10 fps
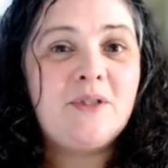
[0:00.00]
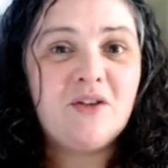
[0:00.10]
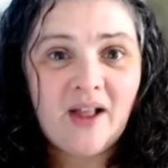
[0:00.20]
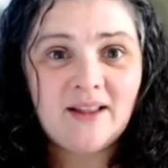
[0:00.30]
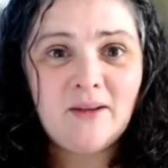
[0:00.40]

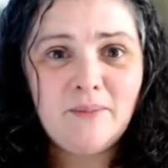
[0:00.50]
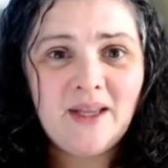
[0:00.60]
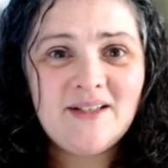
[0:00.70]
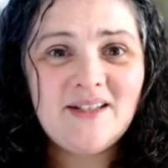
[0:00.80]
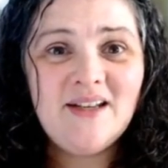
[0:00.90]

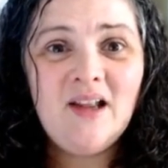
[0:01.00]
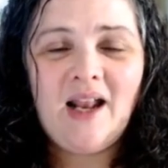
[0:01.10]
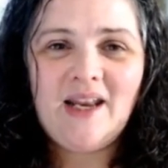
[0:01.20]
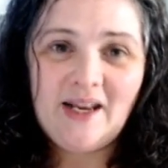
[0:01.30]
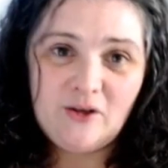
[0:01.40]
development
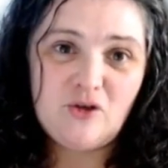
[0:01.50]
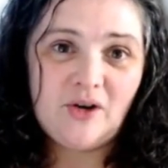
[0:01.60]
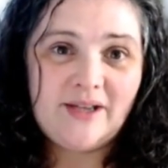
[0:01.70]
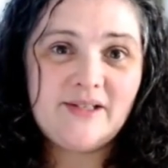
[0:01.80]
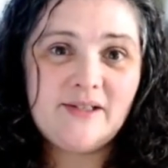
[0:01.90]
and
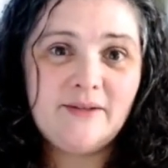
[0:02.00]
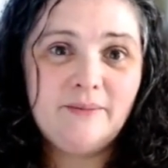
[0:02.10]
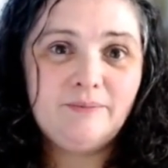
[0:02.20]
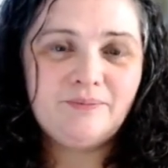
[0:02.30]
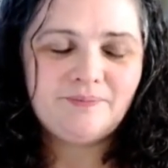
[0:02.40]
interests.
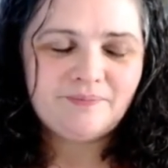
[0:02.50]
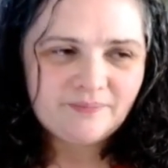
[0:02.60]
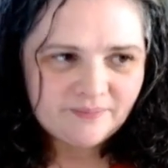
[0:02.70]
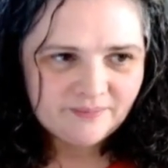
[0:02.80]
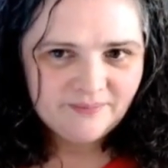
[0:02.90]

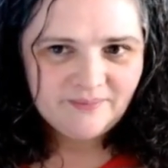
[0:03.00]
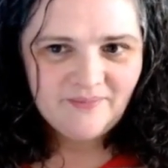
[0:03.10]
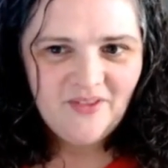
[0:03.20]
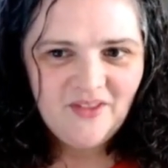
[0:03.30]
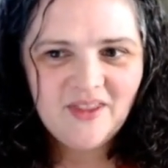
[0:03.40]

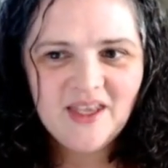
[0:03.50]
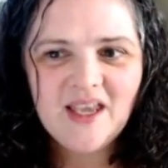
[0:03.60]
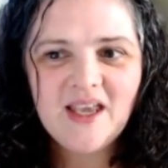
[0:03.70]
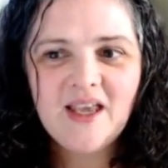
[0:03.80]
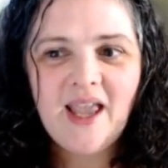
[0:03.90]

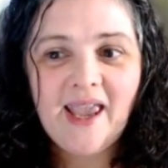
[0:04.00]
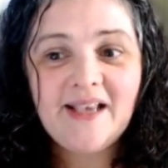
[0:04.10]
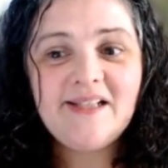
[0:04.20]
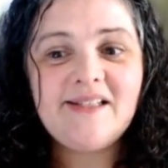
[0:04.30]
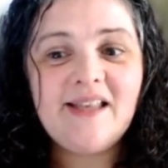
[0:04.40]
The
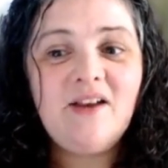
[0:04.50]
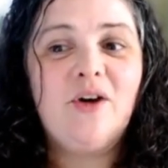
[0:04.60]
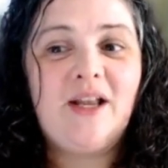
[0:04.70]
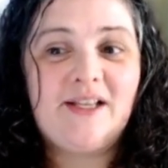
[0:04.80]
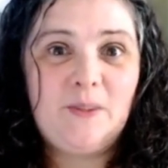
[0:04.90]

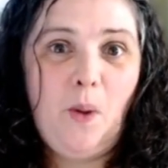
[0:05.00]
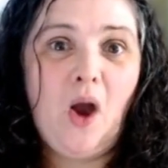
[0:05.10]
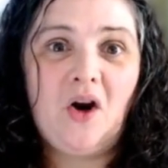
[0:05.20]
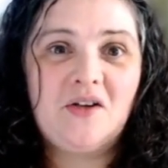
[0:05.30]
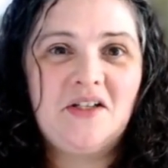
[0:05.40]
asynchronous
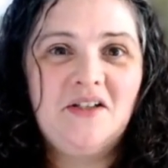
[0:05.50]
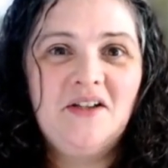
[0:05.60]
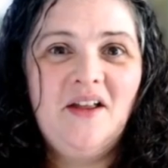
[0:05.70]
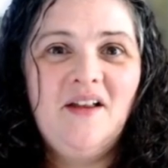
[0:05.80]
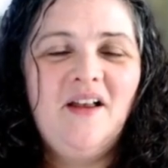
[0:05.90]
part
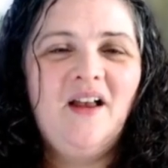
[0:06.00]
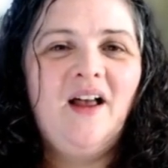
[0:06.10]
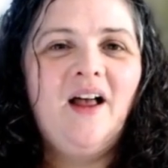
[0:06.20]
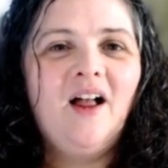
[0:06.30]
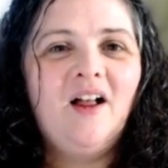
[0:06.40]

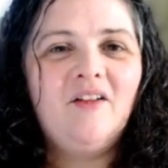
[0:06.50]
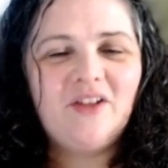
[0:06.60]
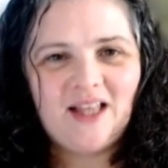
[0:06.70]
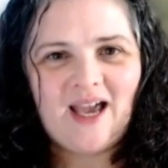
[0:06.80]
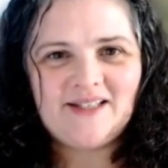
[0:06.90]

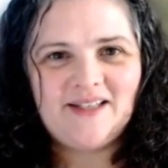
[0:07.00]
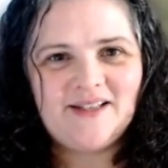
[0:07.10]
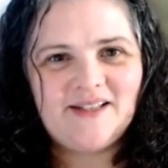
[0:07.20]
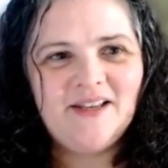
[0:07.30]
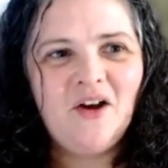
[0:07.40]
of
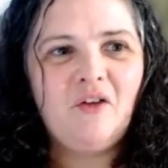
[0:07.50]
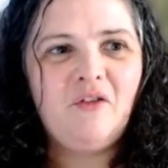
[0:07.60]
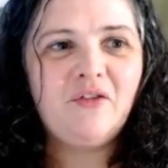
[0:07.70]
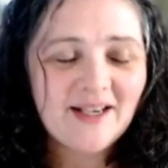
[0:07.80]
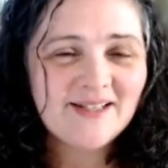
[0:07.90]
classes are
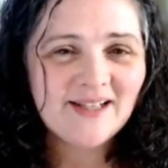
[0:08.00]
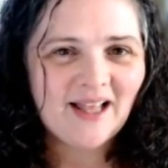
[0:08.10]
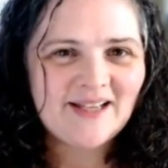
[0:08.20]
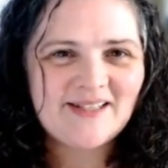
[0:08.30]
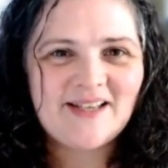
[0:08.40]
flex
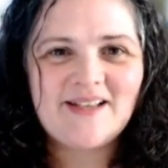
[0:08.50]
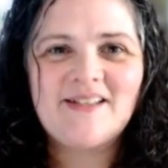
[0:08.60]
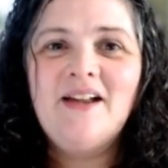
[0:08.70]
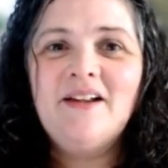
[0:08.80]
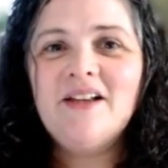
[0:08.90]

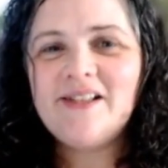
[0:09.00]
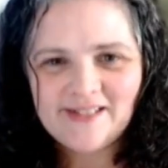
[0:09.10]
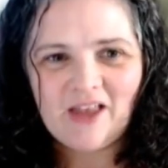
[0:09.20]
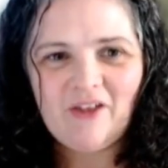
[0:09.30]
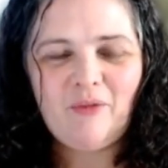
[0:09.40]
classes,
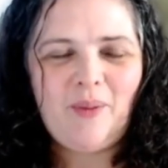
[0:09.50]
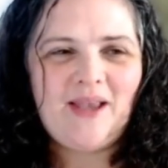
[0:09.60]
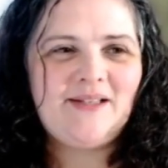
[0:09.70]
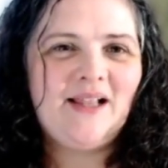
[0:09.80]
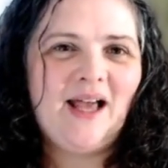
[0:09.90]

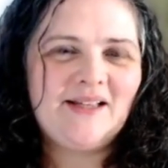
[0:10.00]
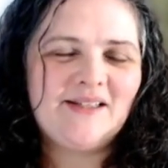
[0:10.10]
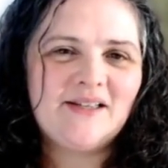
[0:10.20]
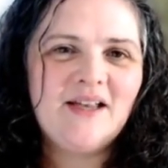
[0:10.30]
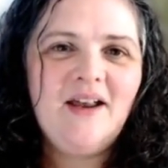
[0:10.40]
self-paced
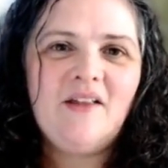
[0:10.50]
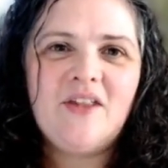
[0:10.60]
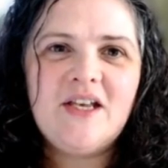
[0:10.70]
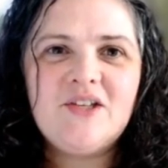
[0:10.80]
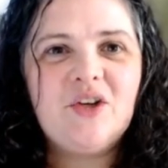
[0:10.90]
classes.
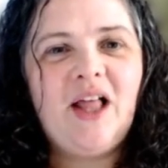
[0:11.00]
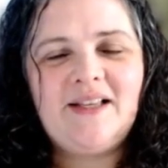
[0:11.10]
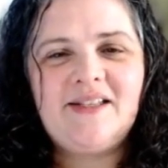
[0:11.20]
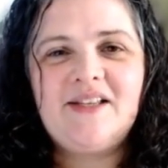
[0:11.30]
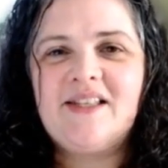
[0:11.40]
These are
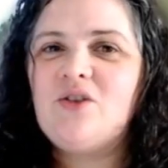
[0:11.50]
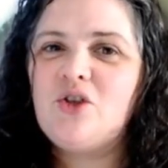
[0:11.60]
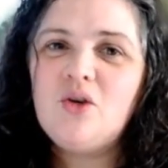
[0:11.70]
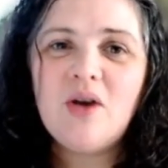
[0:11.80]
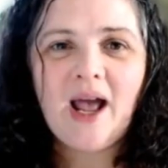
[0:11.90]
classes
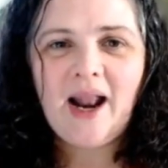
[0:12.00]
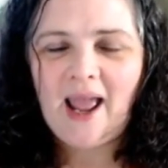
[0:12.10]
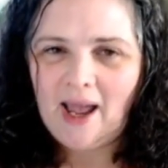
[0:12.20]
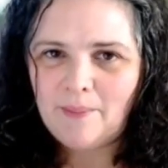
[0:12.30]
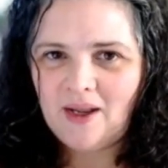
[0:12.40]
that do not
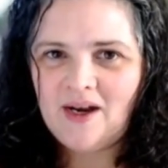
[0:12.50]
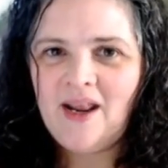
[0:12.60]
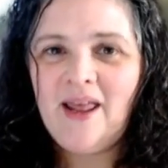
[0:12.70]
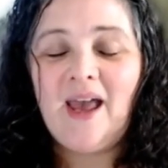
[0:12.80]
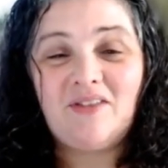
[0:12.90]

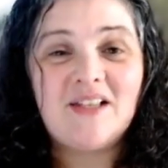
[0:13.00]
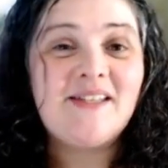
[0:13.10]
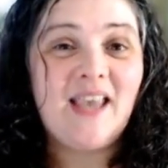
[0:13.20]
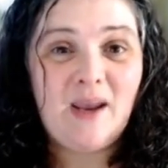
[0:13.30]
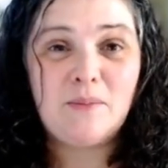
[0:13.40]
happen at the
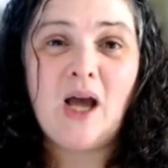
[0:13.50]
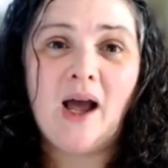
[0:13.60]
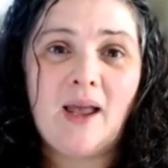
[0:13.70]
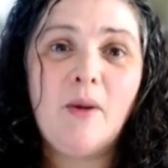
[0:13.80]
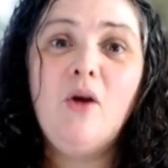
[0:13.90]
same
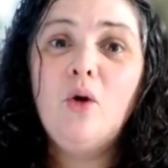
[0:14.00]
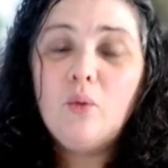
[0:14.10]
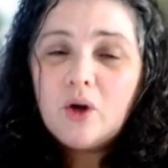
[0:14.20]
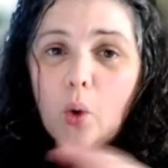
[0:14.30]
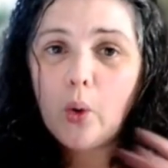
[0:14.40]
time.
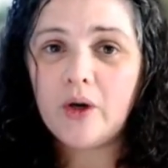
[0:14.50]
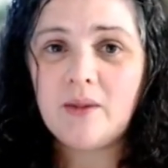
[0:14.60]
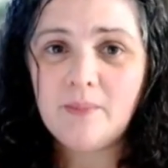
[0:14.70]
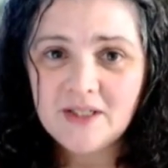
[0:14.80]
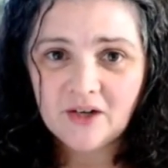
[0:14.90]

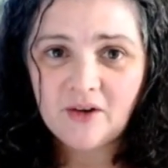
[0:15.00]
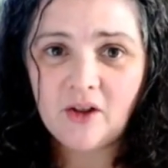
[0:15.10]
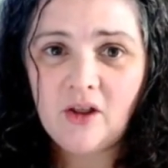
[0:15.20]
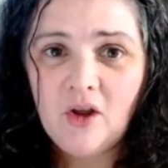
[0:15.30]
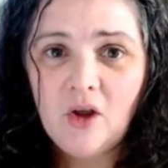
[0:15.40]
Recorded
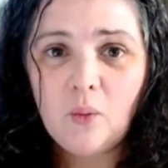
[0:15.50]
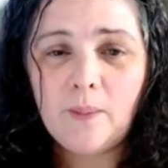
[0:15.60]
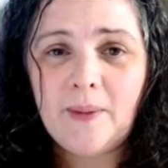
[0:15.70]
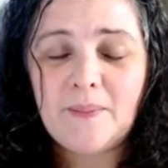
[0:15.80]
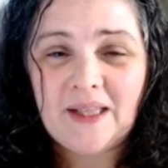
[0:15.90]
material
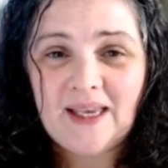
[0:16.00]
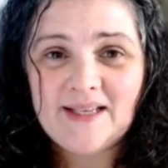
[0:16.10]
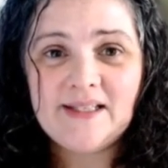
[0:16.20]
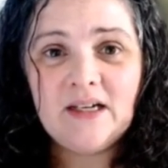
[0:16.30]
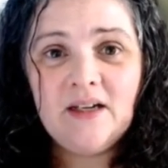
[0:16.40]
will be
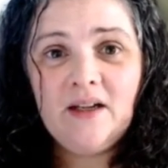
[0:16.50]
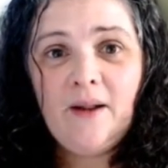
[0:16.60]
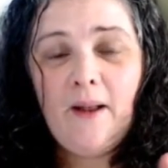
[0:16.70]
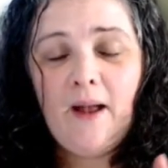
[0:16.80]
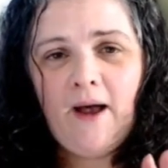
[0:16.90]
placed
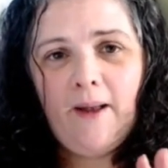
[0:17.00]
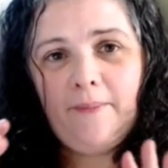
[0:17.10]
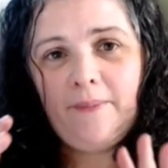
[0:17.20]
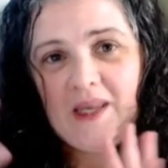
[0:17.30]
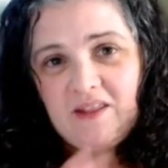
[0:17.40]

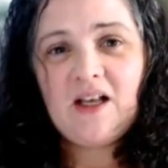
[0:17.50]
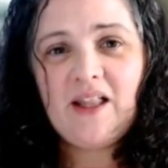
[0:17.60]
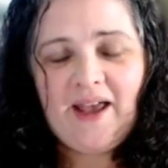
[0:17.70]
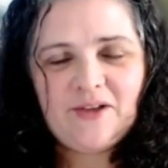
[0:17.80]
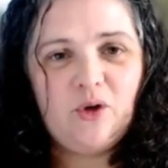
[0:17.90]
in the
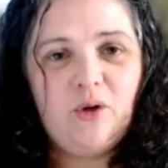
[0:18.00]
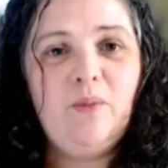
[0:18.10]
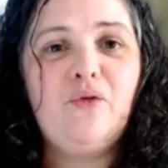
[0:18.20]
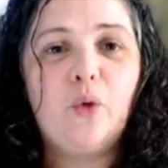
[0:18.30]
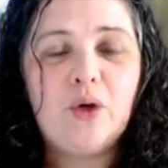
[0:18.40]

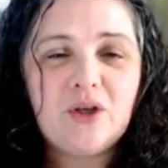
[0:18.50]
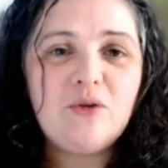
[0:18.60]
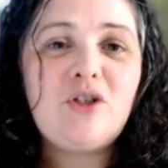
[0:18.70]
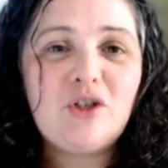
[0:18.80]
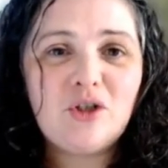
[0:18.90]
classroom for
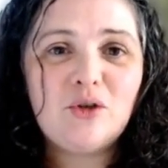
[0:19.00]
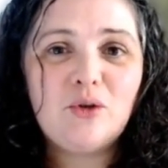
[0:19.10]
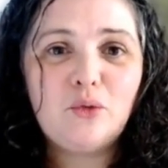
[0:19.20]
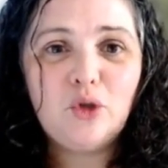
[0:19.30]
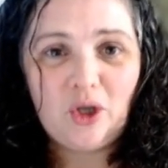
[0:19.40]
you
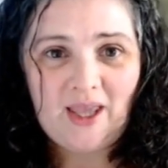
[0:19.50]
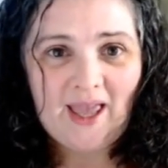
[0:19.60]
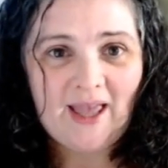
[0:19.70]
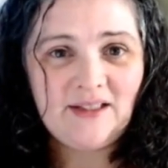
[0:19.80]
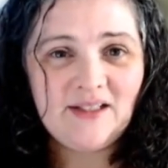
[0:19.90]
to look
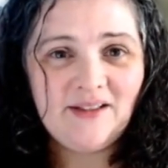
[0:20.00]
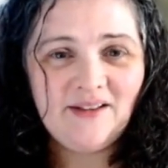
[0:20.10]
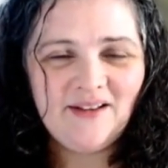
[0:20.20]
at